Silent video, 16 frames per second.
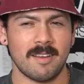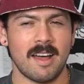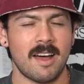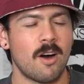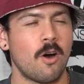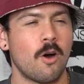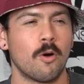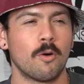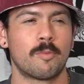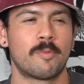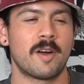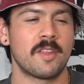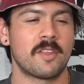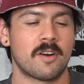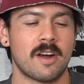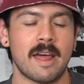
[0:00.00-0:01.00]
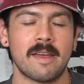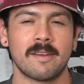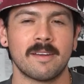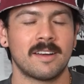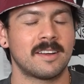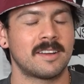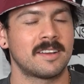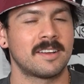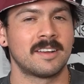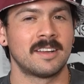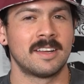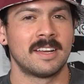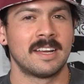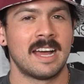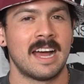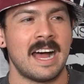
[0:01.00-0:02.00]
Oh, brother,
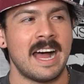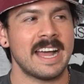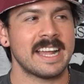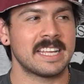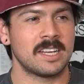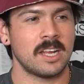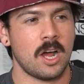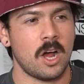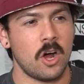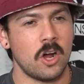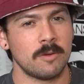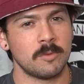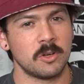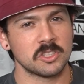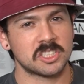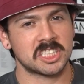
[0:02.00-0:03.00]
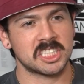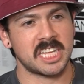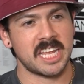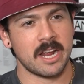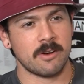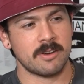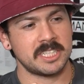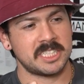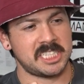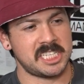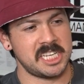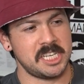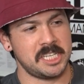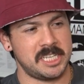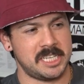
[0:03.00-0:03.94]
I can almost guarantee